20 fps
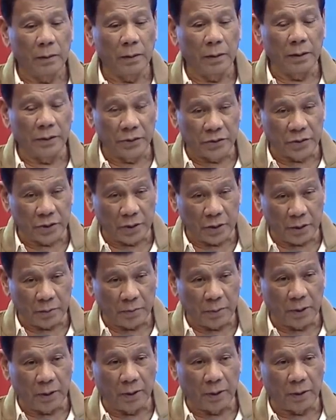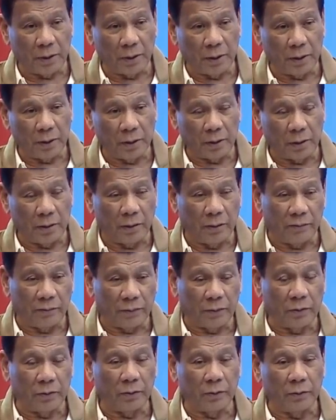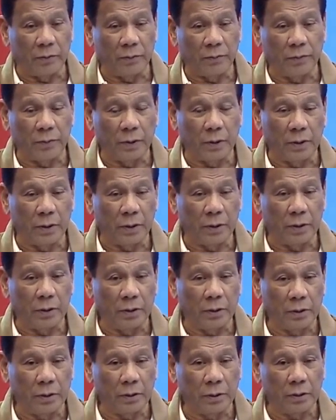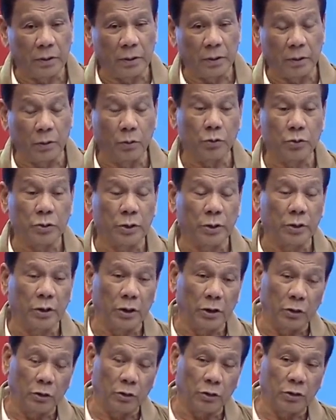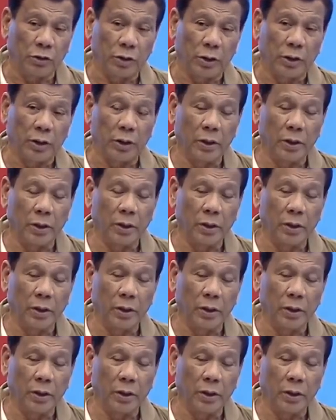Angel Amante, the governor of Agusan del Norte.